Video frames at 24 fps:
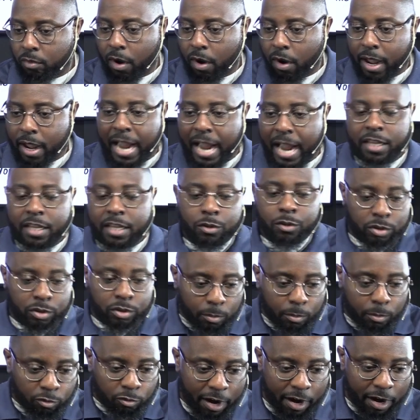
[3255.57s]
Right? I could do
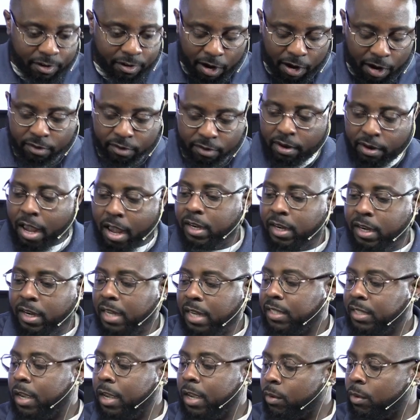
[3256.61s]
something right right now and
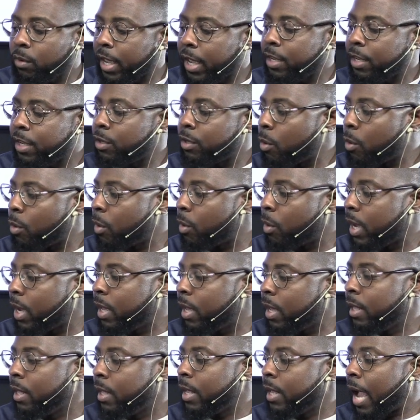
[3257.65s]
I say, okay, you know
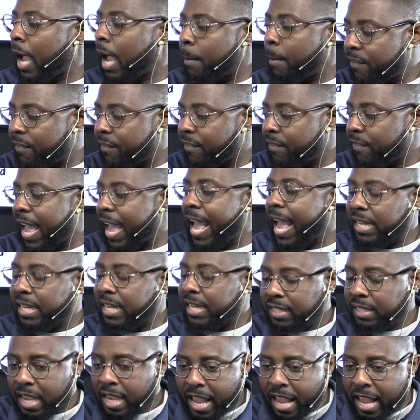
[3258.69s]
what? I'm a
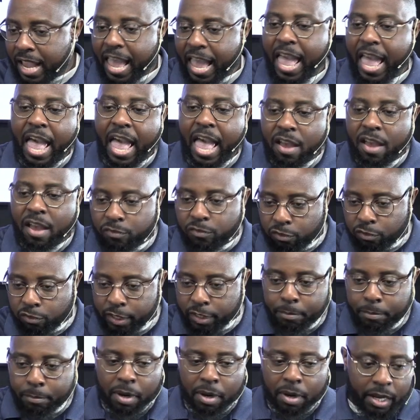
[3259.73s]
fast
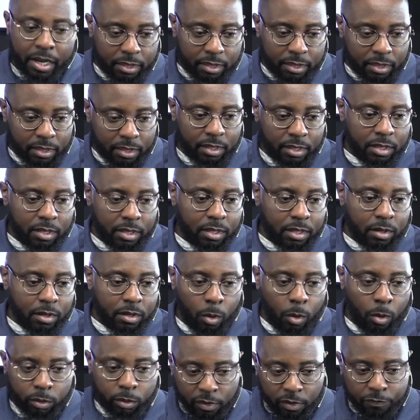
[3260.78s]
every month
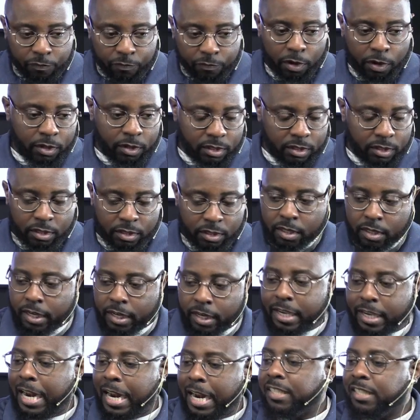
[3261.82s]
on the first.
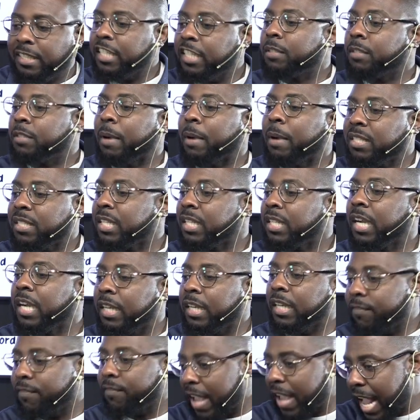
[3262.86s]
And I teach my
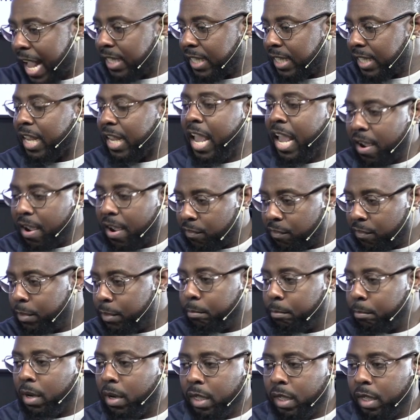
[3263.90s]
son to fast
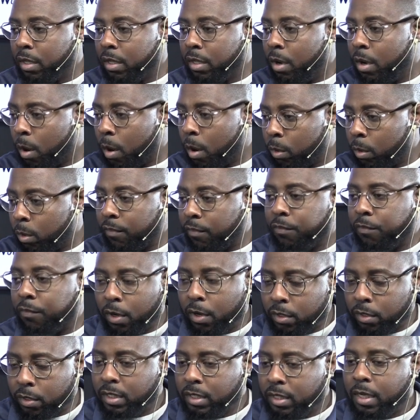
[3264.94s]
every month on the
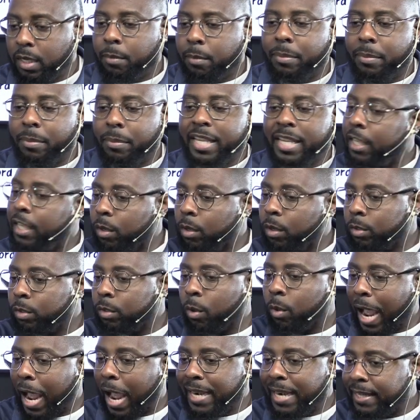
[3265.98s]
first. But he don't
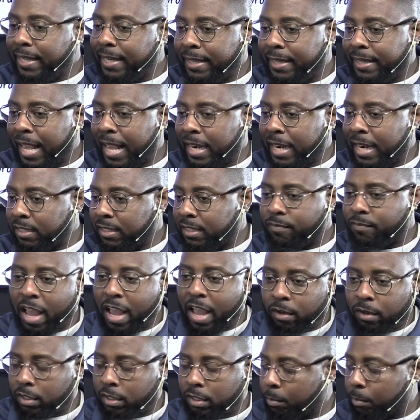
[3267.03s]
know I did that as a
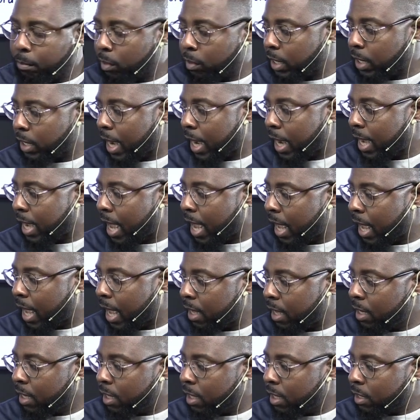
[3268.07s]
vow to the Most High
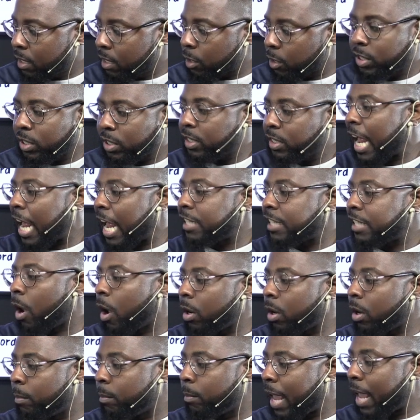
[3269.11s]
God. So since I
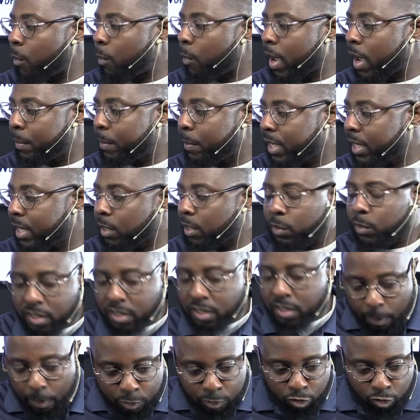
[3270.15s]
taught him that way because it
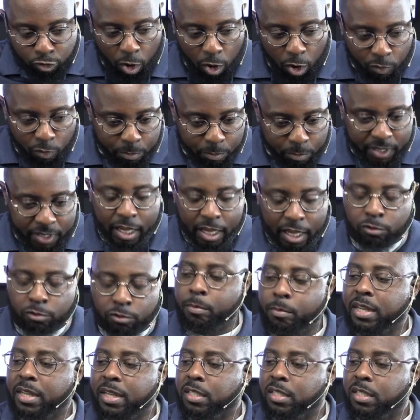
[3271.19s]
was something strong for me, guess
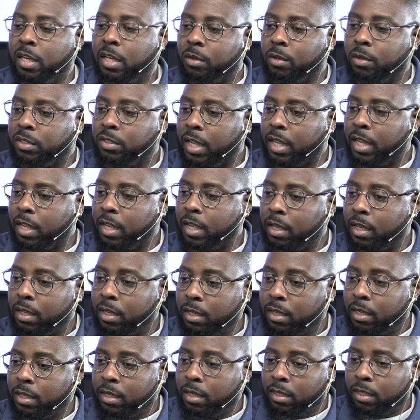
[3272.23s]
what my son gonna say?
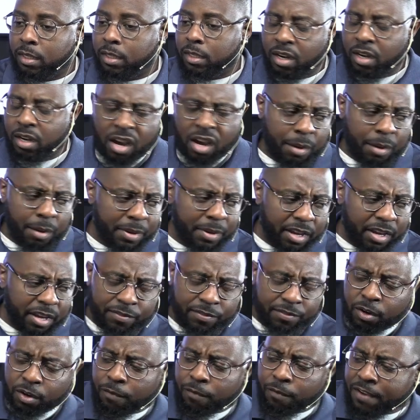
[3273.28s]
Oh
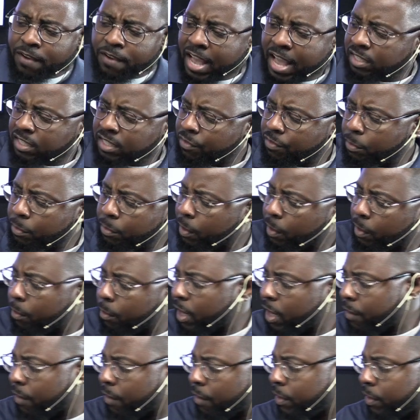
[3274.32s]
man, if you don't fast every
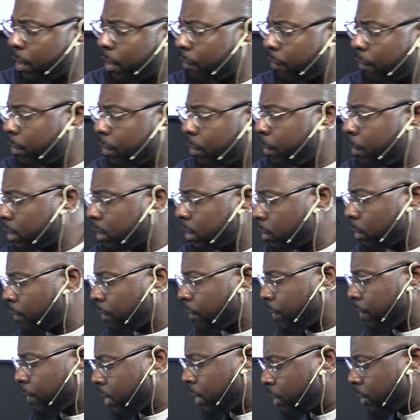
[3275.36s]
month, every every month on
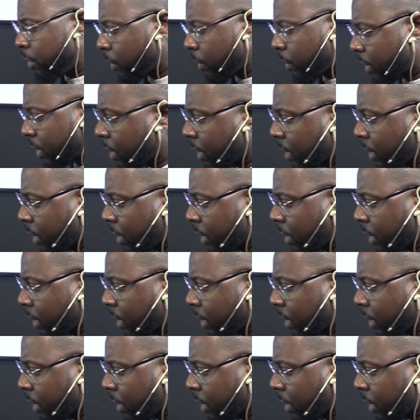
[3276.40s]
the first, you a